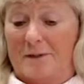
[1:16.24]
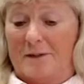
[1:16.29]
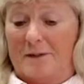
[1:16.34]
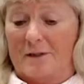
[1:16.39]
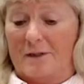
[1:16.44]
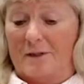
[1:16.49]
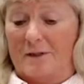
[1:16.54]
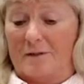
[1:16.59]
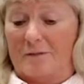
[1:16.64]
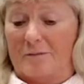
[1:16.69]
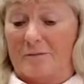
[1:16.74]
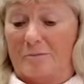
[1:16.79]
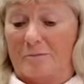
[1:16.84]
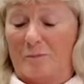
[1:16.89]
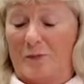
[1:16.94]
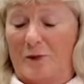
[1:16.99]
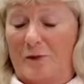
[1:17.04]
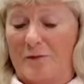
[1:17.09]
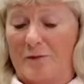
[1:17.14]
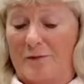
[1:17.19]
on
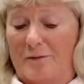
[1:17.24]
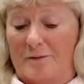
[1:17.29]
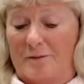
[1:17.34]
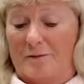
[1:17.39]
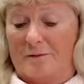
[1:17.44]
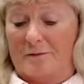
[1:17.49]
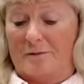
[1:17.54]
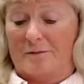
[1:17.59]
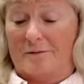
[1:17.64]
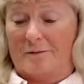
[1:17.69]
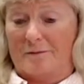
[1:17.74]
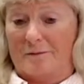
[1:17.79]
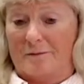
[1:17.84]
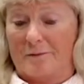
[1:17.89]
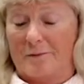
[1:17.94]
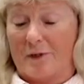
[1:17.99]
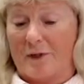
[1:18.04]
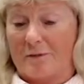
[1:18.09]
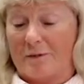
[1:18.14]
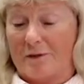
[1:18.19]
both
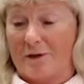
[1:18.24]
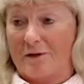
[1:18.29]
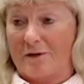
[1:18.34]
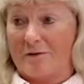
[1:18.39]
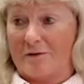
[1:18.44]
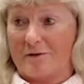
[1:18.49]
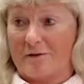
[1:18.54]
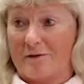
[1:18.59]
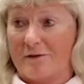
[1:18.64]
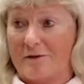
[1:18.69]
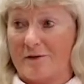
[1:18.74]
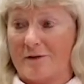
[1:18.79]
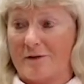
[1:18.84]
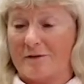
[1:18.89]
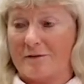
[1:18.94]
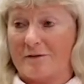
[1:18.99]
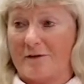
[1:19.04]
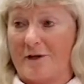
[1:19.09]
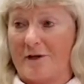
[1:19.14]
recreational things